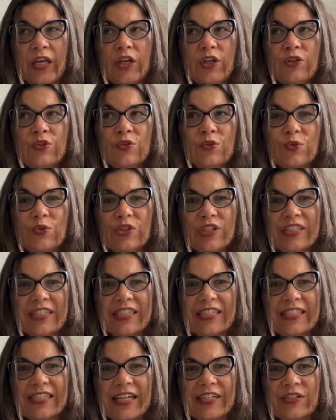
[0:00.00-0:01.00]
So just
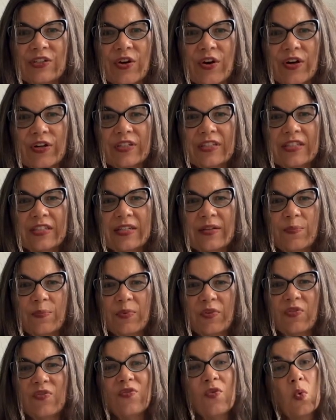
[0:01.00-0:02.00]
as I talked
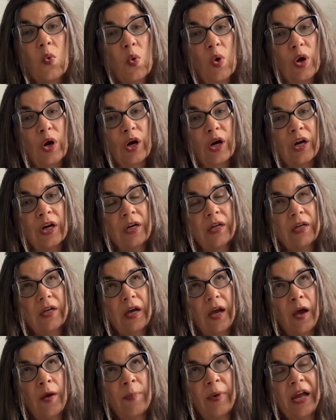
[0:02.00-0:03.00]
before
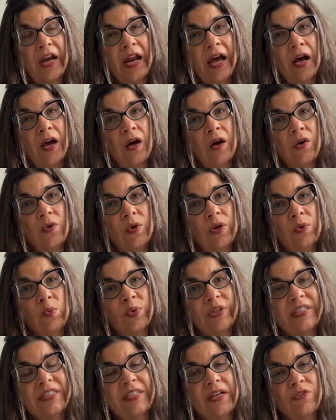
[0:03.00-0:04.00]
about how
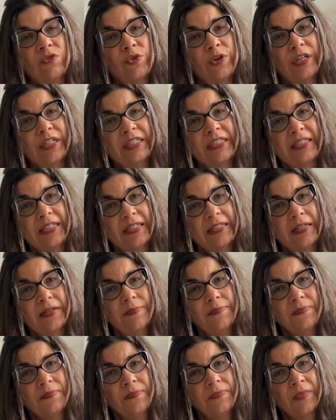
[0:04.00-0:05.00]
with
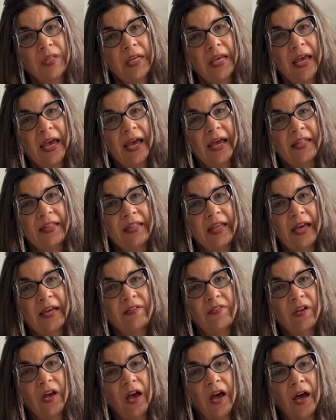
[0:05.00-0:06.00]
self-criticism and
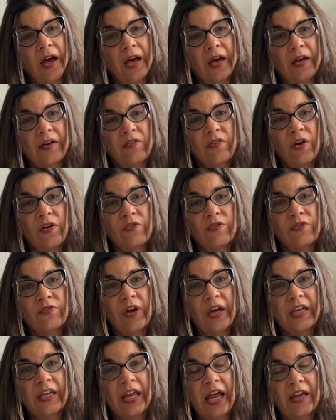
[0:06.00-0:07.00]
that
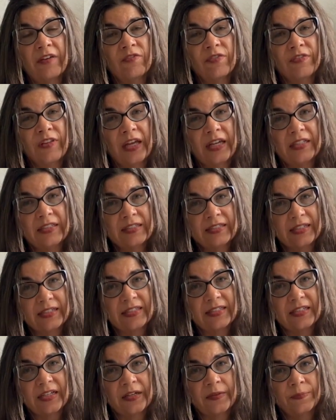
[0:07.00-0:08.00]
fight and flight
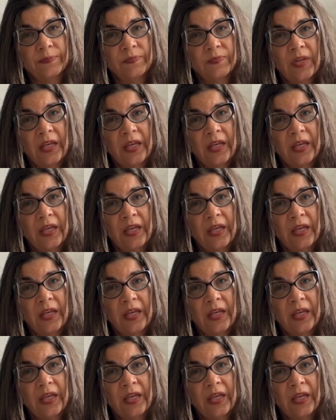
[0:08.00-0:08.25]
system,